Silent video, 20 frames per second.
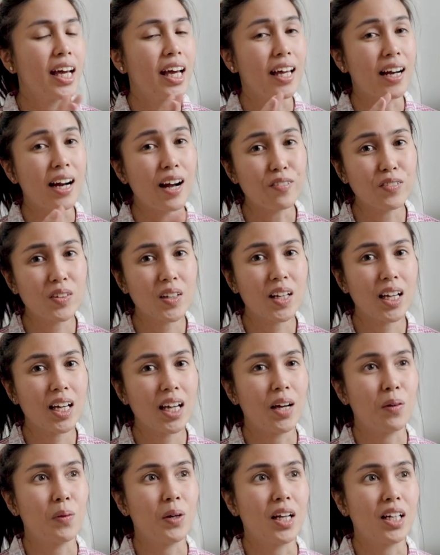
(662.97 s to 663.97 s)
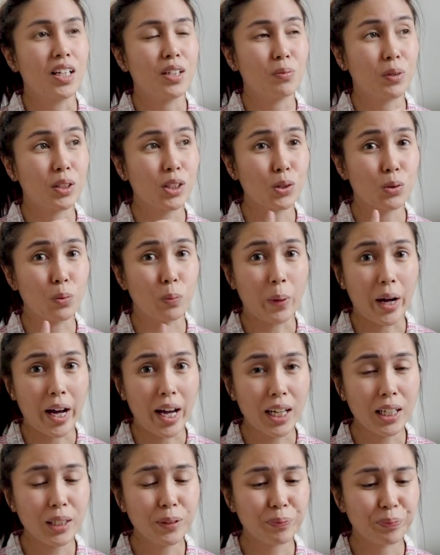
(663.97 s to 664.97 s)
And after that, when I wanted to
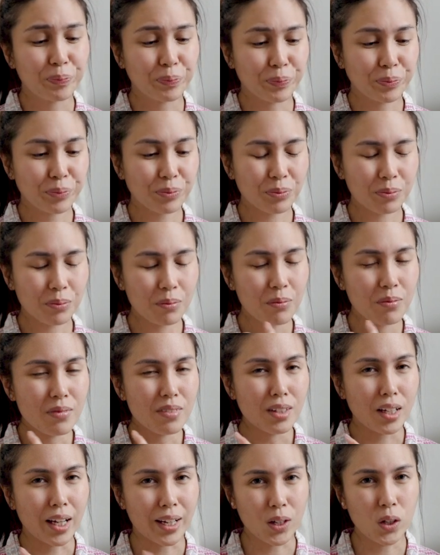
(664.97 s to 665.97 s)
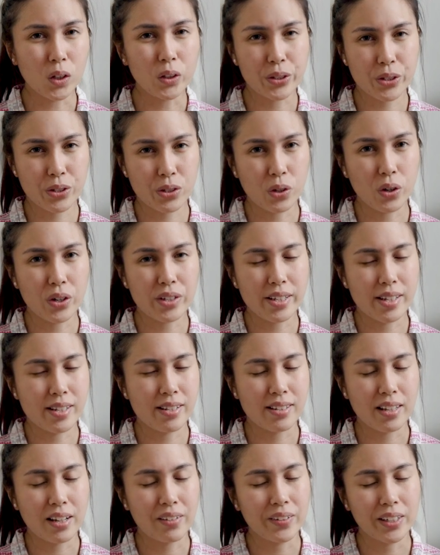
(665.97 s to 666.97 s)
buy, I called stores
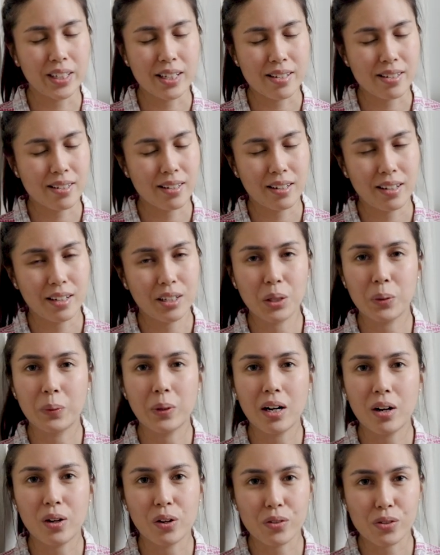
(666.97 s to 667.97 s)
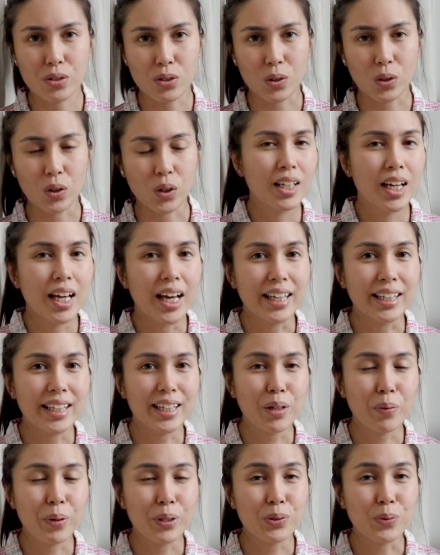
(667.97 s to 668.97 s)
and stuff and they said that they were out of stock. And
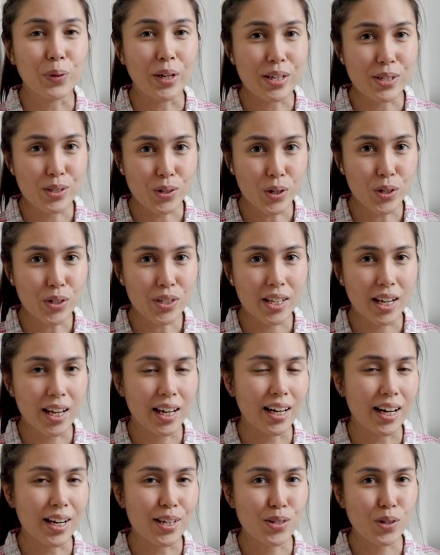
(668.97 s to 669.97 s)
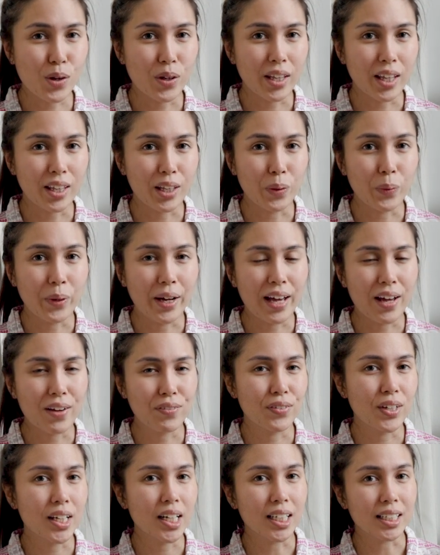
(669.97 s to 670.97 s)
then I went to ASOS and I saw that they were
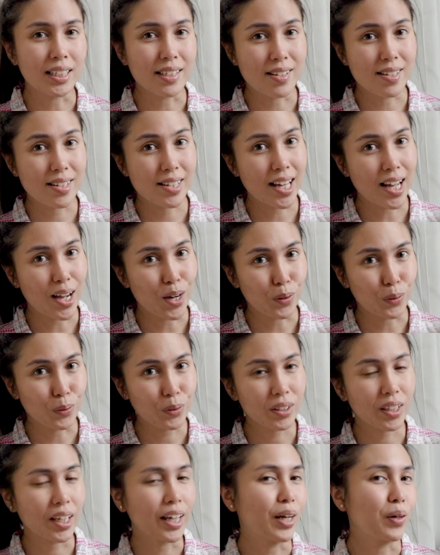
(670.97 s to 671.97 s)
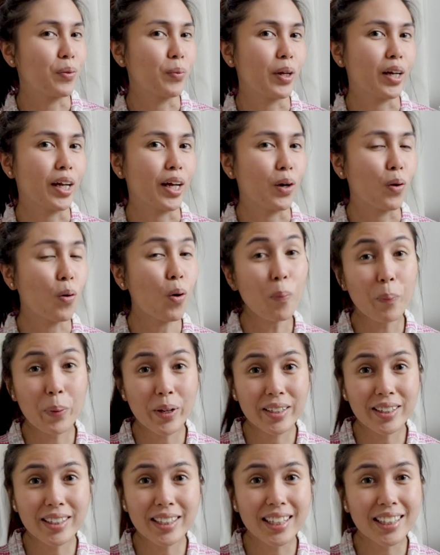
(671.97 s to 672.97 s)
having a discount. And when I
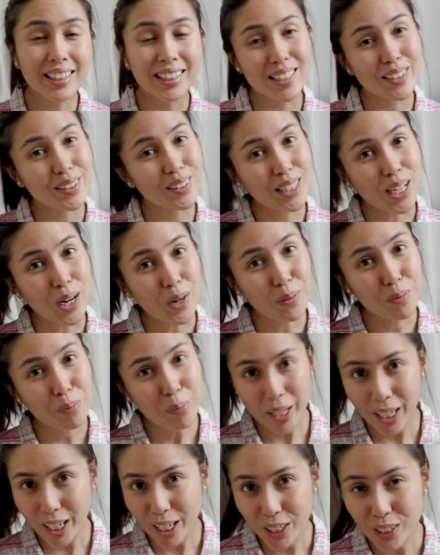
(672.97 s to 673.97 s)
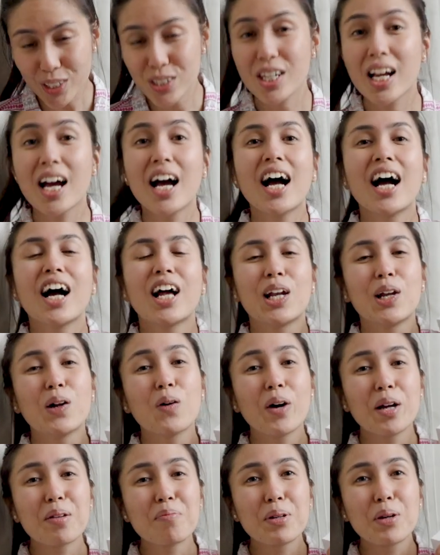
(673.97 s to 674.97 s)
opened the discount page,
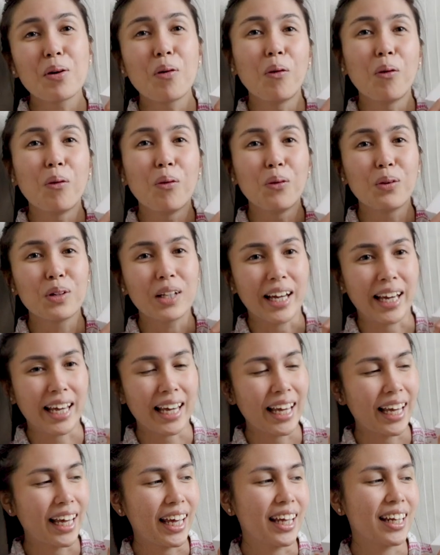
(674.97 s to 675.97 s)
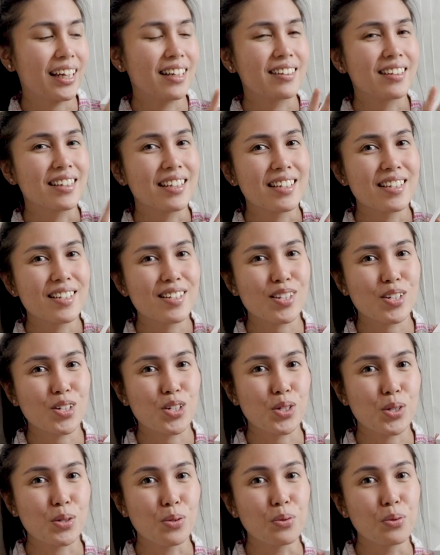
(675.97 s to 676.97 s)
lo and behold, I had this
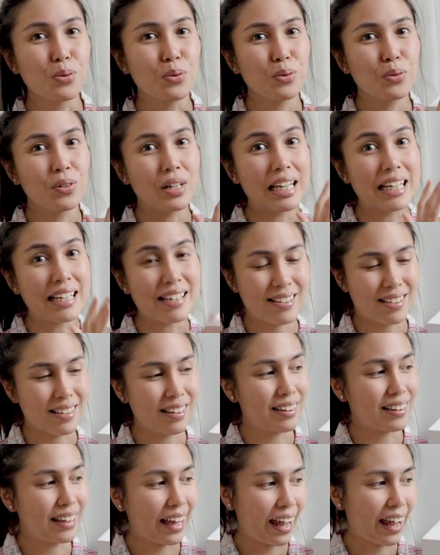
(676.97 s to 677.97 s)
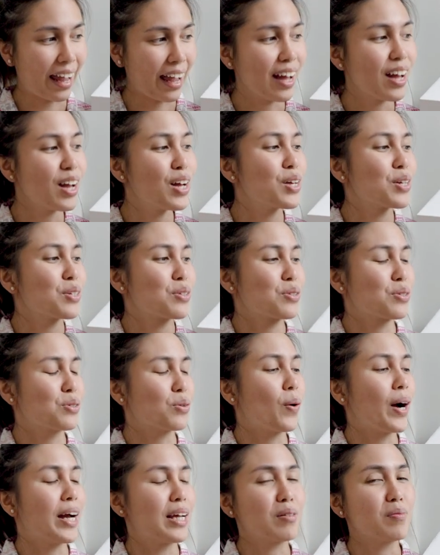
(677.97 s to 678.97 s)
shoe listed there.
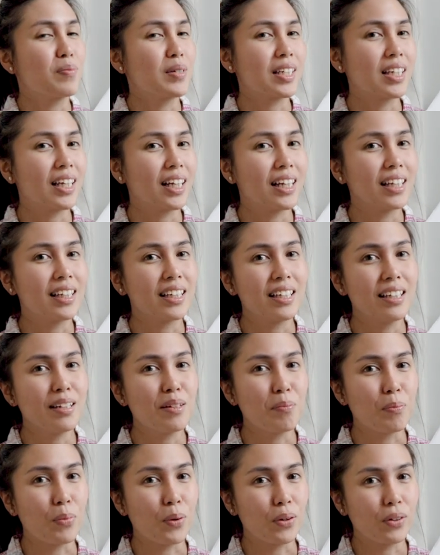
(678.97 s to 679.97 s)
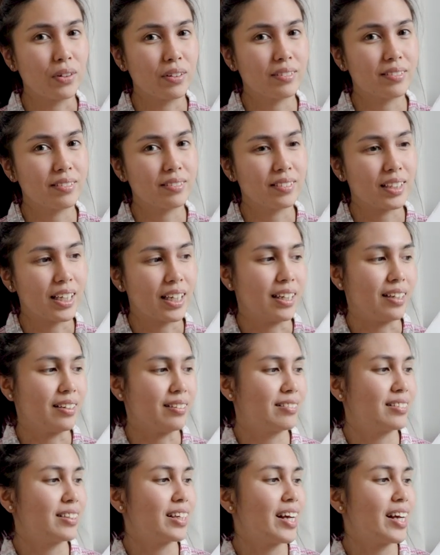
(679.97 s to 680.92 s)
So I immediately bought it.